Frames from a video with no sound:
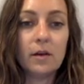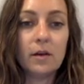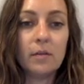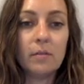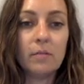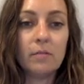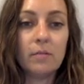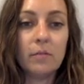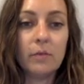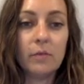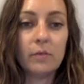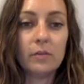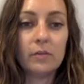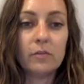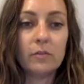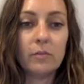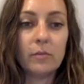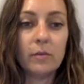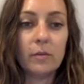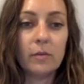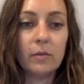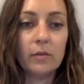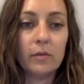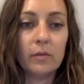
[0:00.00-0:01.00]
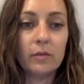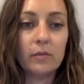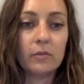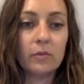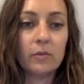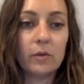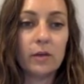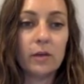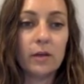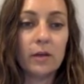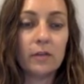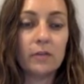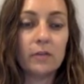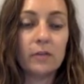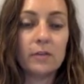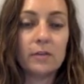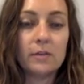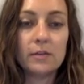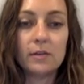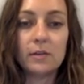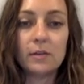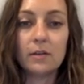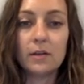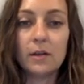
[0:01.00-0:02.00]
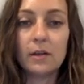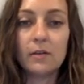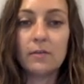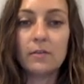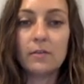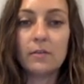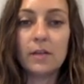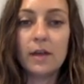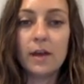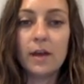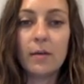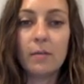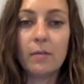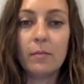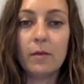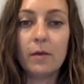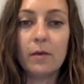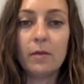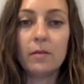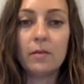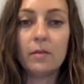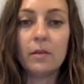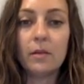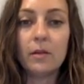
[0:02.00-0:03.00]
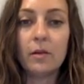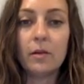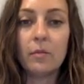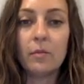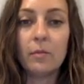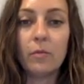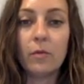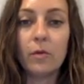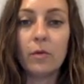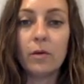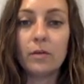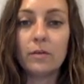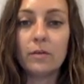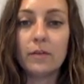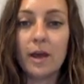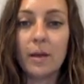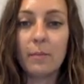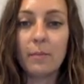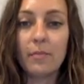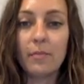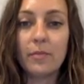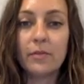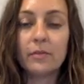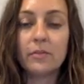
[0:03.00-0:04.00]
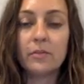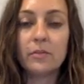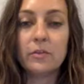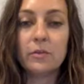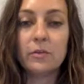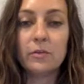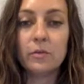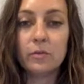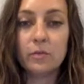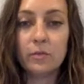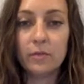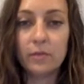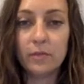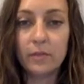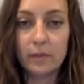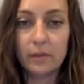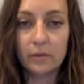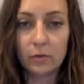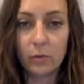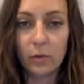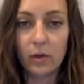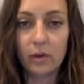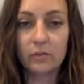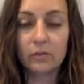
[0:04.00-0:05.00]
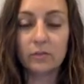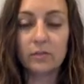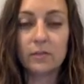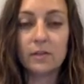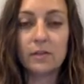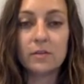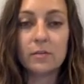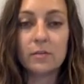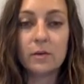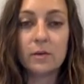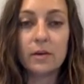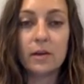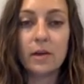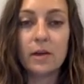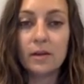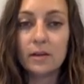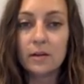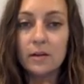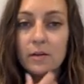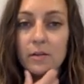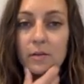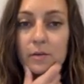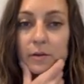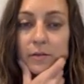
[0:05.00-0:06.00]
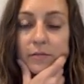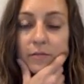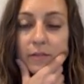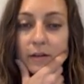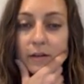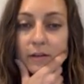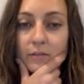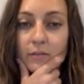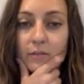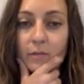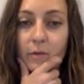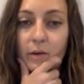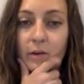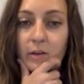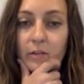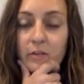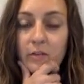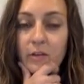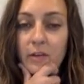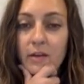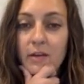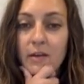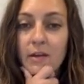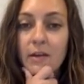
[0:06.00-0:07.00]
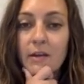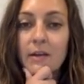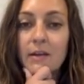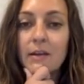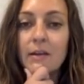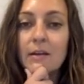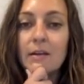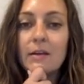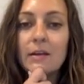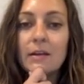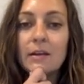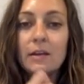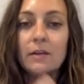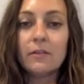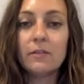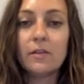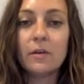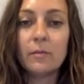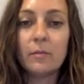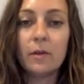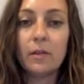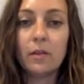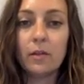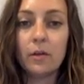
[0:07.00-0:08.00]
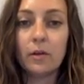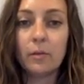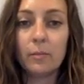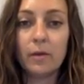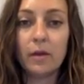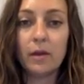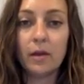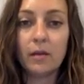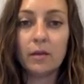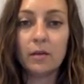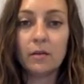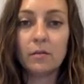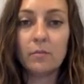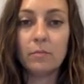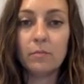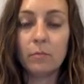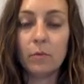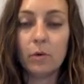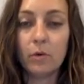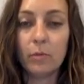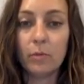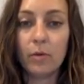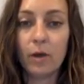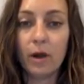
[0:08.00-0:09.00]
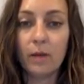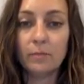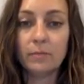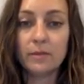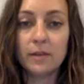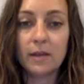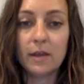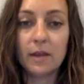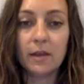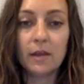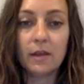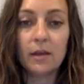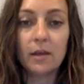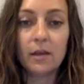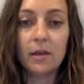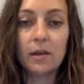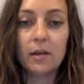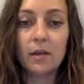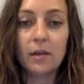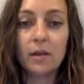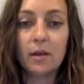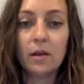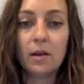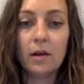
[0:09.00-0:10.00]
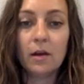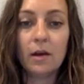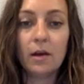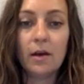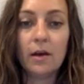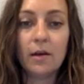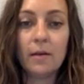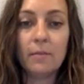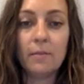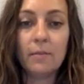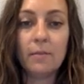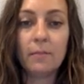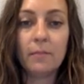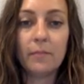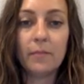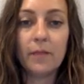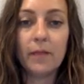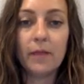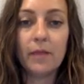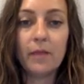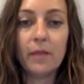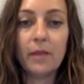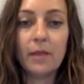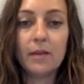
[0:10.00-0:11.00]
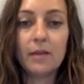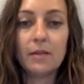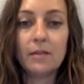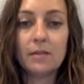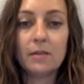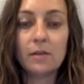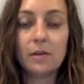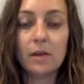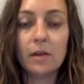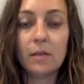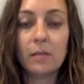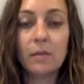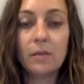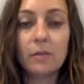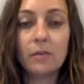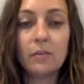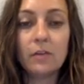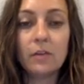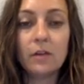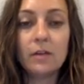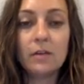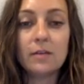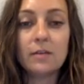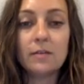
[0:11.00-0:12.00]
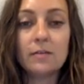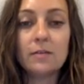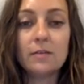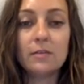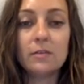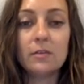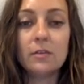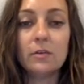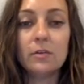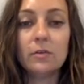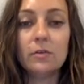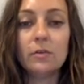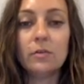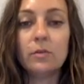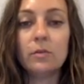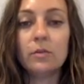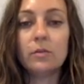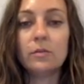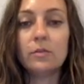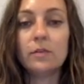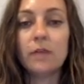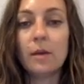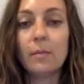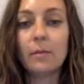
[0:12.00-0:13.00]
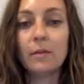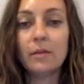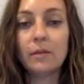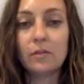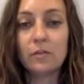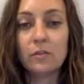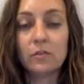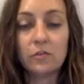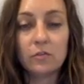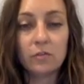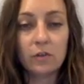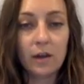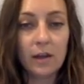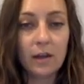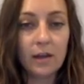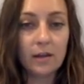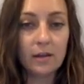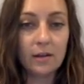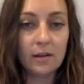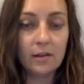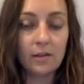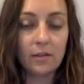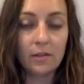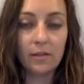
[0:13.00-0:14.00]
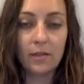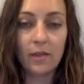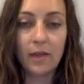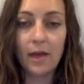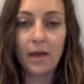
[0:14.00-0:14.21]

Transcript: Most of them are really short. It just gives them a little more depth to this question that's written on here, the reflective question. Gives them a little bit more prompting. And they insert images to demonstrate that